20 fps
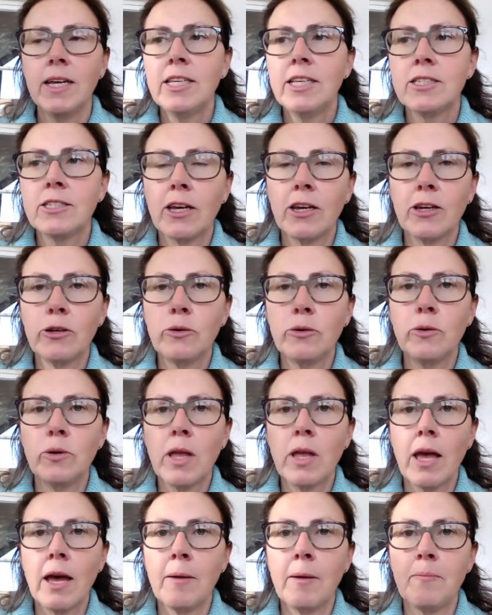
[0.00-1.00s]

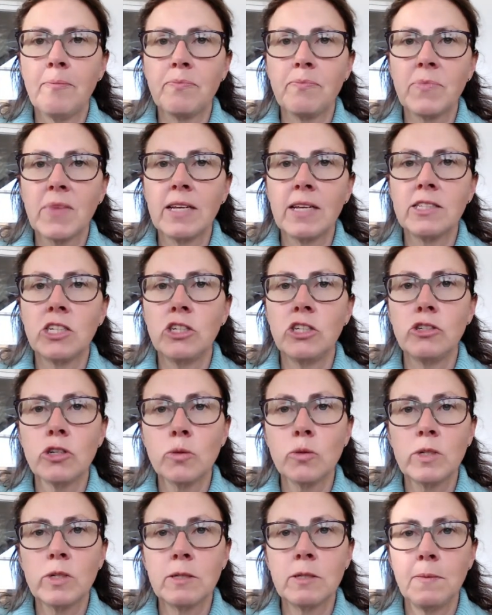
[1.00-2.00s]
So you
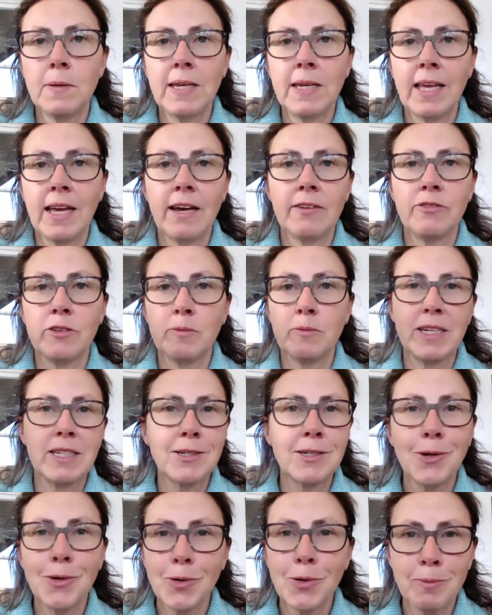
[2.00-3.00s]
just want to be careful,
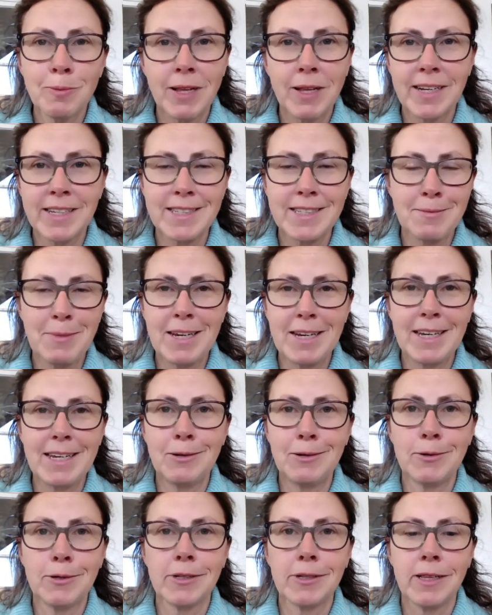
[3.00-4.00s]
because not all plugins are made
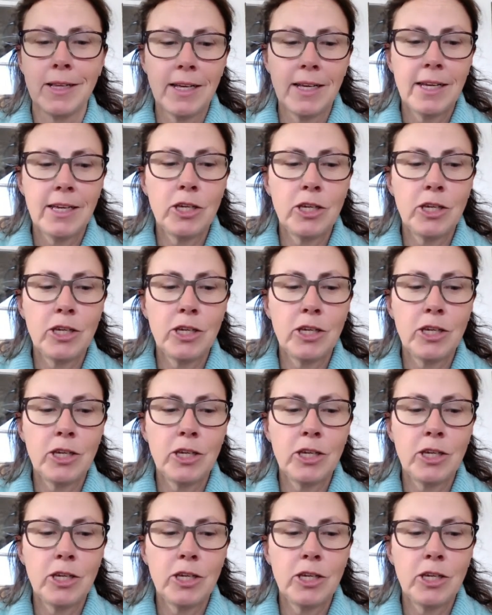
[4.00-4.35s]
equal.